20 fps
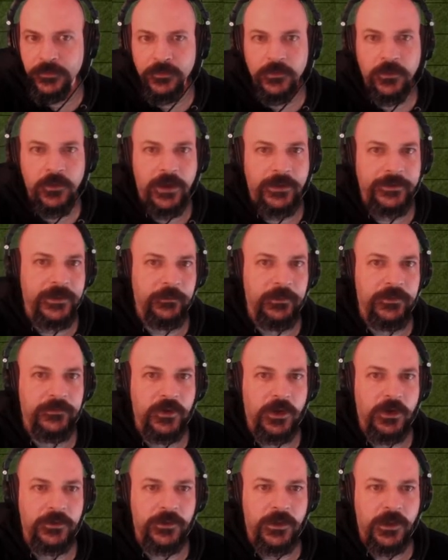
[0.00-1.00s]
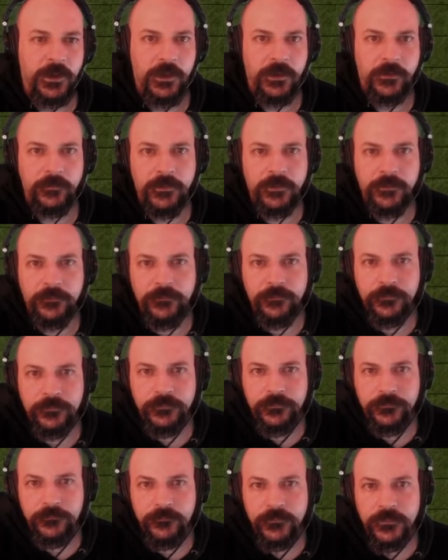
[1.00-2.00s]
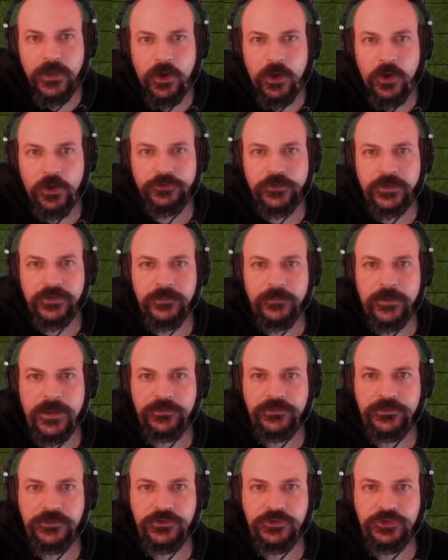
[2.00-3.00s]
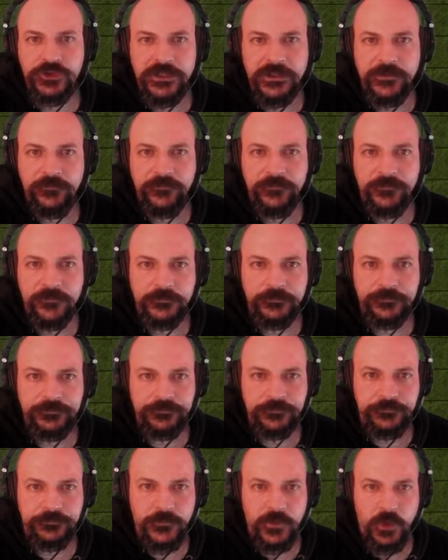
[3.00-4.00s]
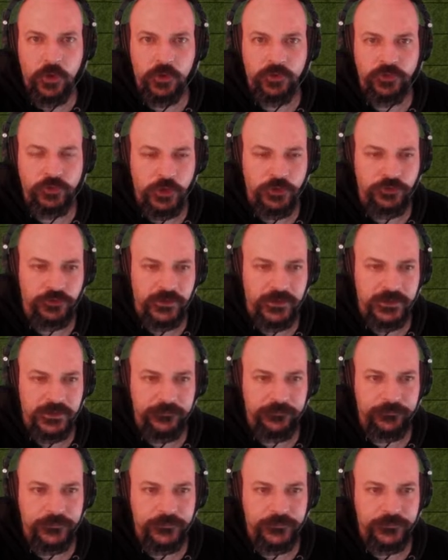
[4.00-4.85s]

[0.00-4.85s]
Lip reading: And then we've got Hodrick, the mounted chief, or Hrodrick.